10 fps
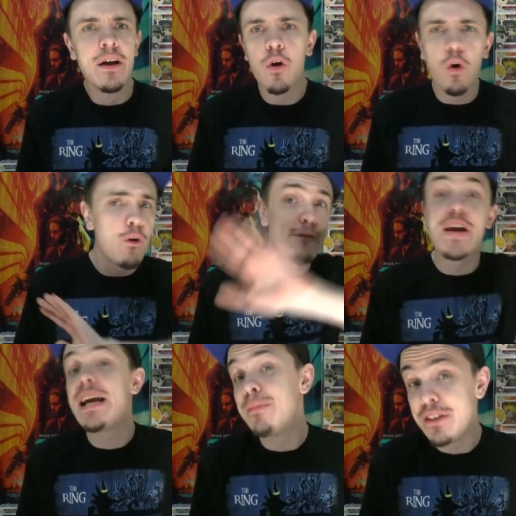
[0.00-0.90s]
her whole
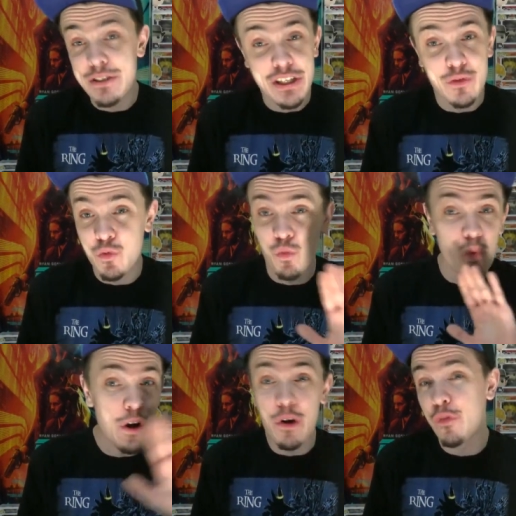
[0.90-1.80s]
family's just
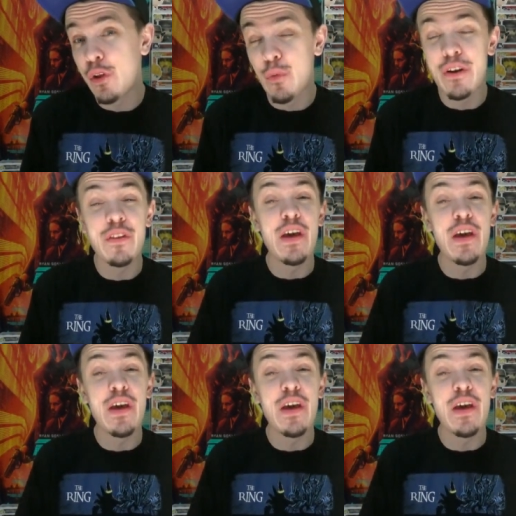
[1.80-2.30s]
wonderfully written.